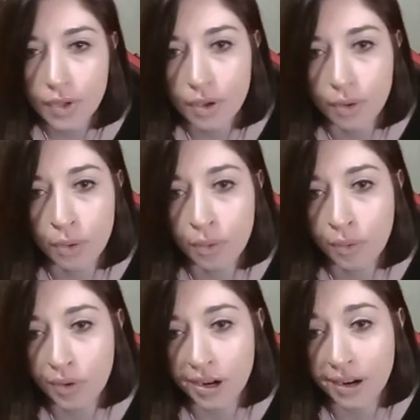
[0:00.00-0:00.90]

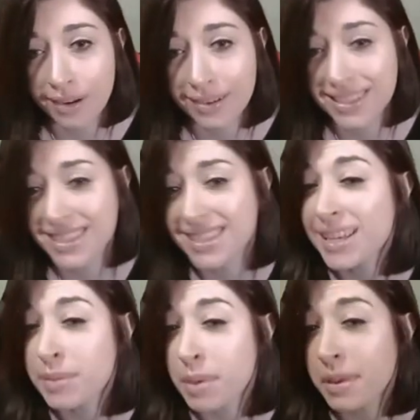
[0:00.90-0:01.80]
or
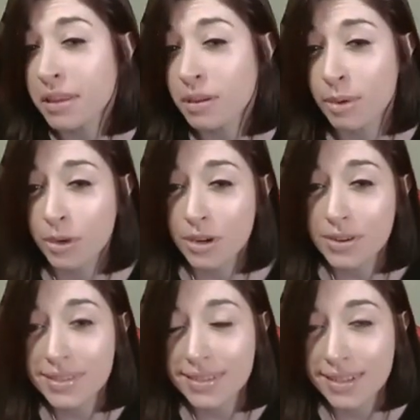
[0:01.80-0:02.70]
it may be a little bit
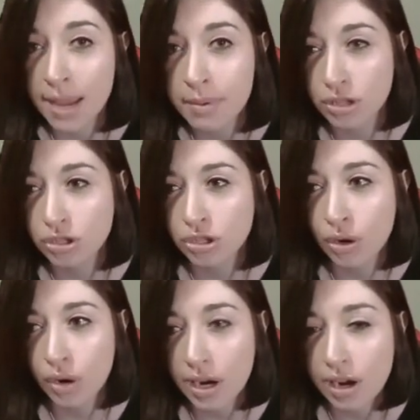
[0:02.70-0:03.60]
worse. I'm not
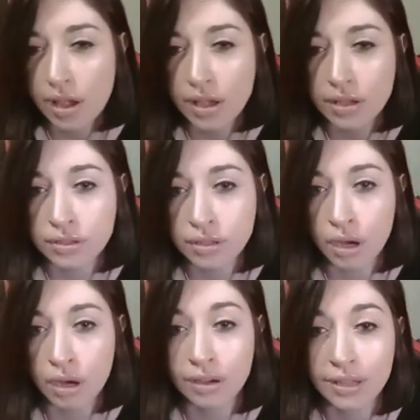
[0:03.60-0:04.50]
sure.
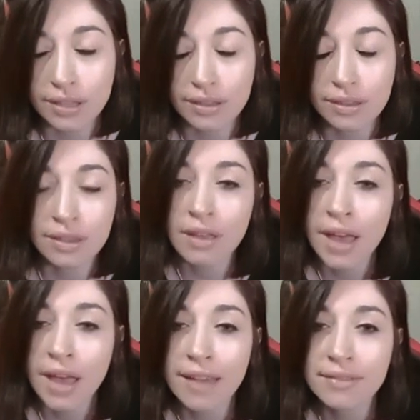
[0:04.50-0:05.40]
So you'll
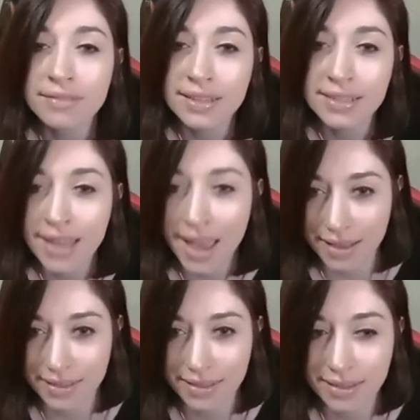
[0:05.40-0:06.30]
have to
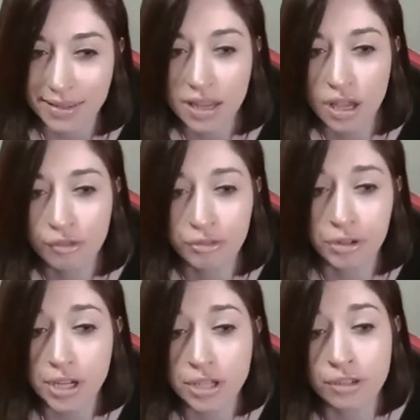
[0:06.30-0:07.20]
test for
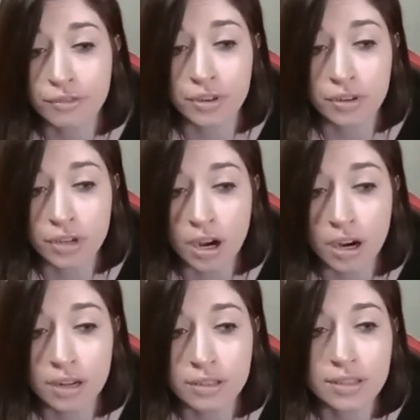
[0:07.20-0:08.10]
each of your
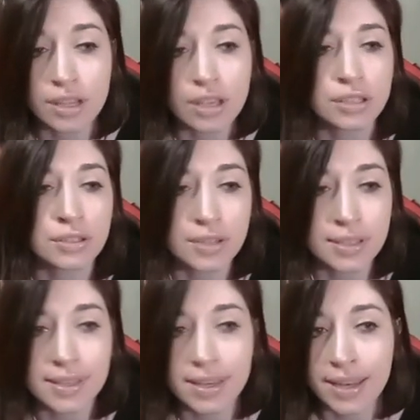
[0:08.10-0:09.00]
cards. So you can
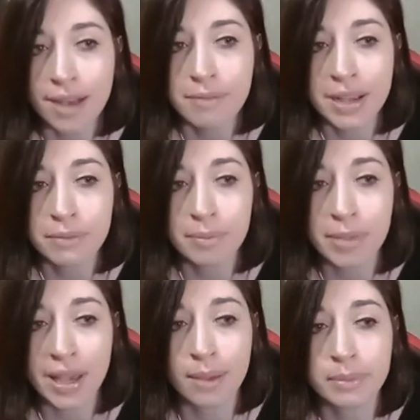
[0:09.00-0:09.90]
see now mine went
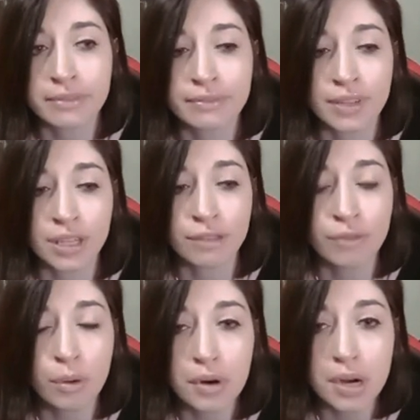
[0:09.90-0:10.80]
back up to
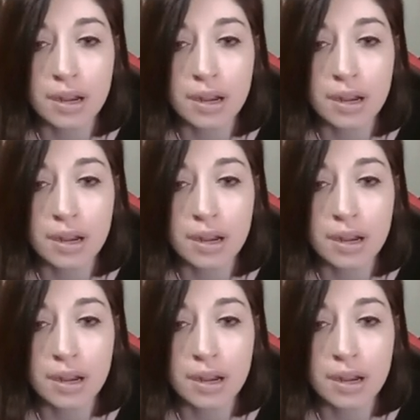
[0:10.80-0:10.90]
54.